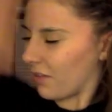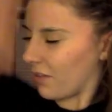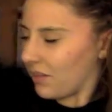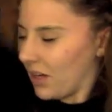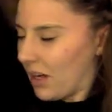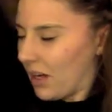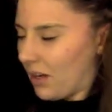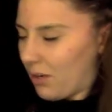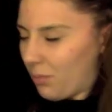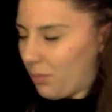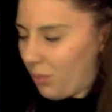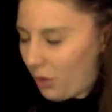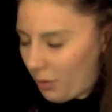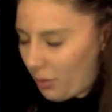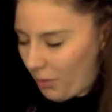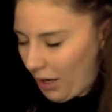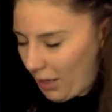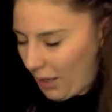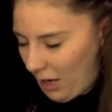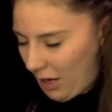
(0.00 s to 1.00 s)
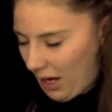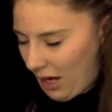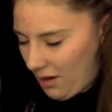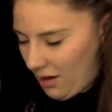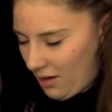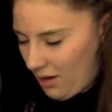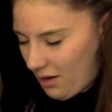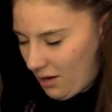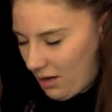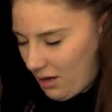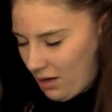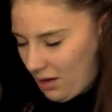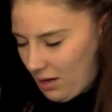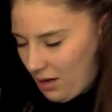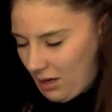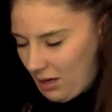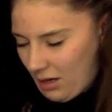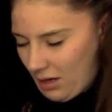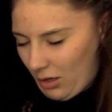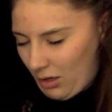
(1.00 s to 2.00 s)
my left hand and put it behind my head
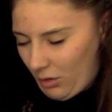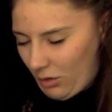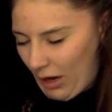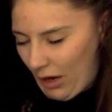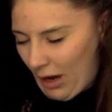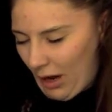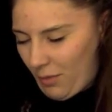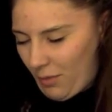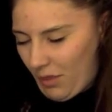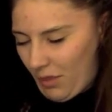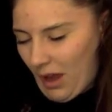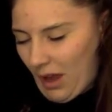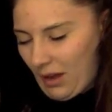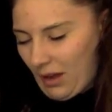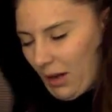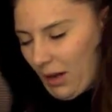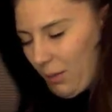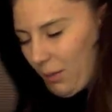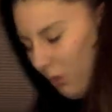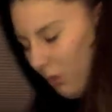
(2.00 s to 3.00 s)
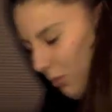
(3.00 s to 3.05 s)
and grab that